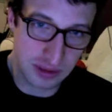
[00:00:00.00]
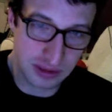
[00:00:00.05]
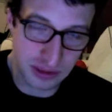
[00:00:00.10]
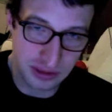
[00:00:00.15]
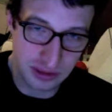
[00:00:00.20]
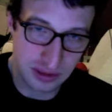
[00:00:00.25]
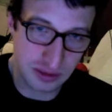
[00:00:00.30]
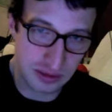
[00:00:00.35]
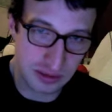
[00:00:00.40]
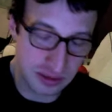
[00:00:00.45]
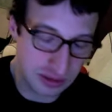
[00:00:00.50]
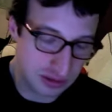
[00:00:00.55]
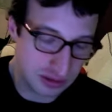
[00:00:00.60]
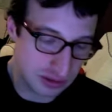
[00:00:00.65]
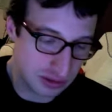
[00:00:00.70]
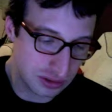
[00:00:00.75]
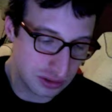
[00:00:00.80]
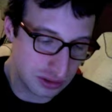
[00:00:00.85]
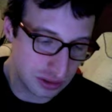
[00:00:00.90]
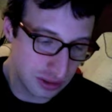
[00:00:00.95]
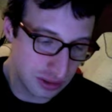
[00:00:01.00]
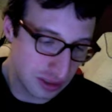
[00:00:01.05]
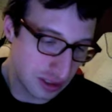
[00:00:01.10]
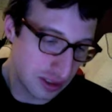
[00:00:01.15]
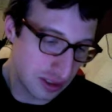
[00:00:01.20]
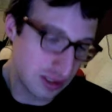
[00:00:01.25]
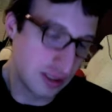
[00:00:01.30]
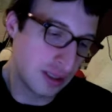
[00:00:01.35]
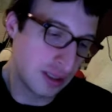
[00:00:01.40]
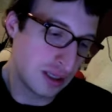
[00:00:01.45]
she's under his control.
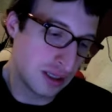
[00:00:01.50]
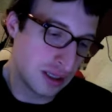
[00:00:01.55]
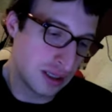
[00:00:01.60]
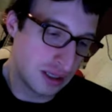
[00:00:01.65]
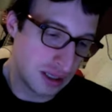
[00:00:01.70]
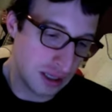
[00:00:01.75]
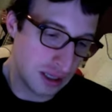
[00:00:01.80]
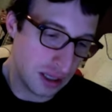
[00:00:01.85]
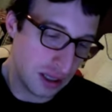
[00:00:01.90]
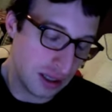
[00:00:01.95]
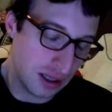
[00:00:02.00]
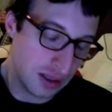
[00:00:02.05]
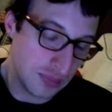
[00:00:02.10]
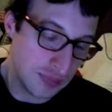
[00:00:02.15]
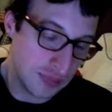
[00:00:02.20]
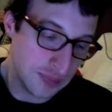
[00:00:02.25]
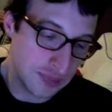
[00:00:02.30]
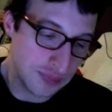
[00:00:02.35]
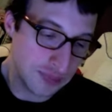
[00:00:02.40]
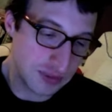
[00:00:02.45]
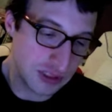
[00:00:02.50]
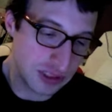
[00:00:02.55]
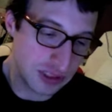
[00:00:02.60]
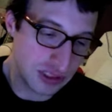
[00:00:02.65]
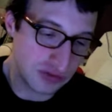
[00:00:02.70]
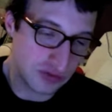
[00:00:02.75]
She's